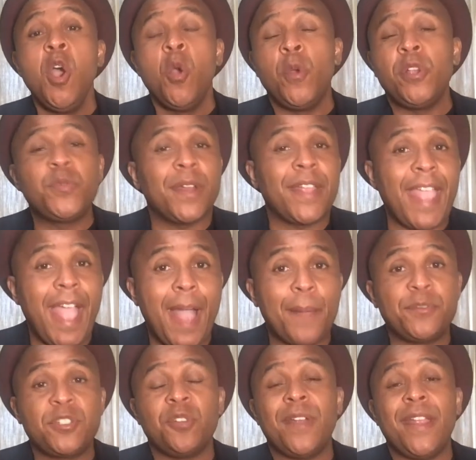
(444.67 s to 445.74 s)
which were
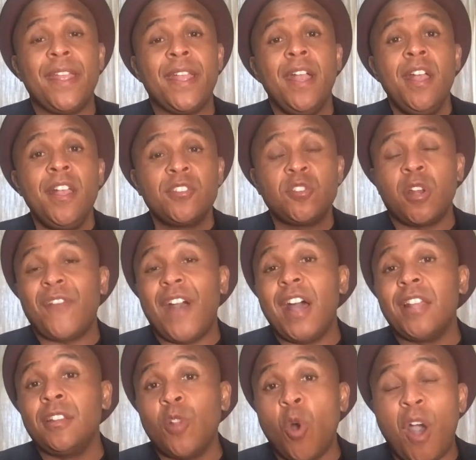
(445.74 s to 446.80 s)
capturing sort of
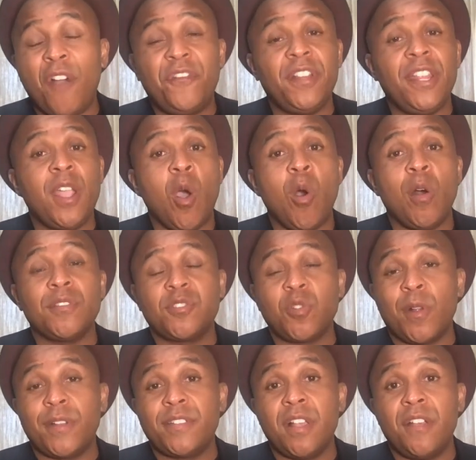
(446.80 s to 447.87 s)
unlawfully all sorts
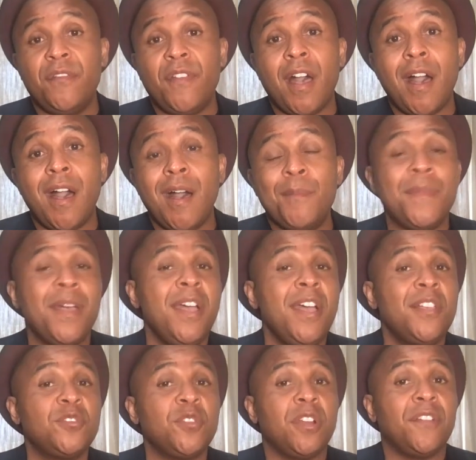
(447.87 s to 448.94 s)
of um, sort
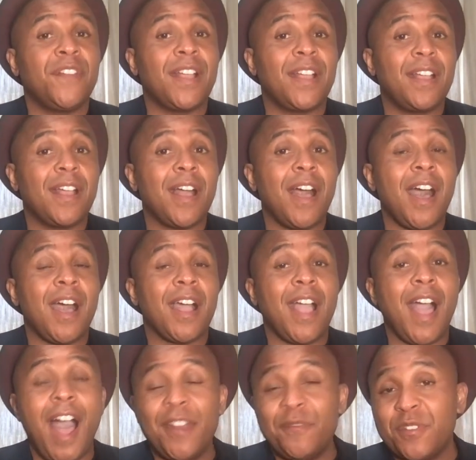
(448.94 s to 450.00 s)
of uh,
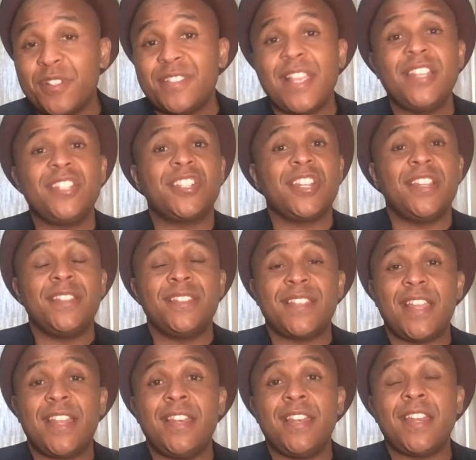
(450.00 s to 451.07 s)
conversations
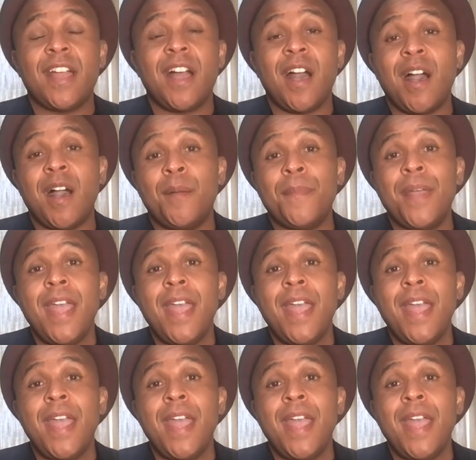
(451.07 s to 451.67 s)
and um,